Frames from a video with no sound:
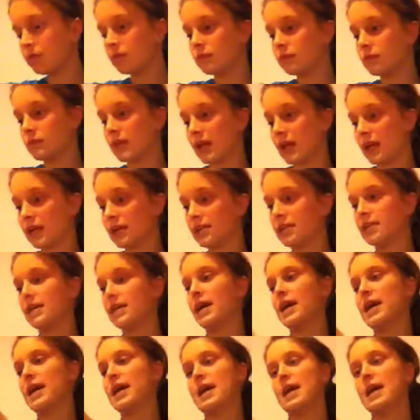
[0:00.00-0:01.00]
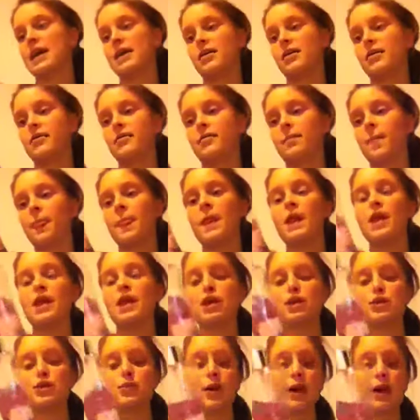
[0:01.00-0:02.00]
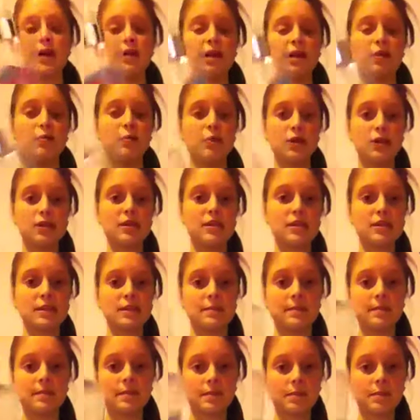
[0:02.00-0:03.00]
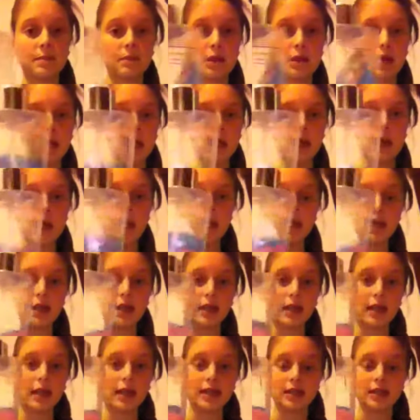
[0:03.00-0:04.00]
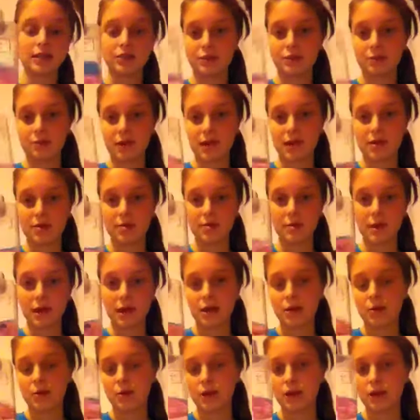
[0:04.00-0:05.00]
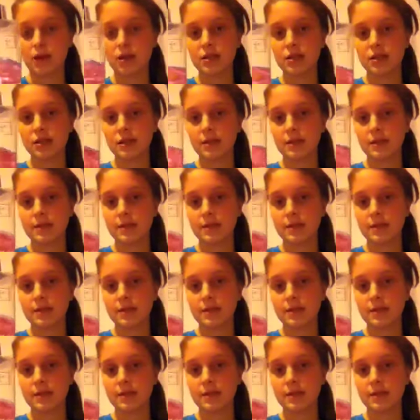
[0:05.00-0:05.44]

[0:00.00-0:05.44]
Next, I have Twilight Woods, and I got this from Bath & Body Works.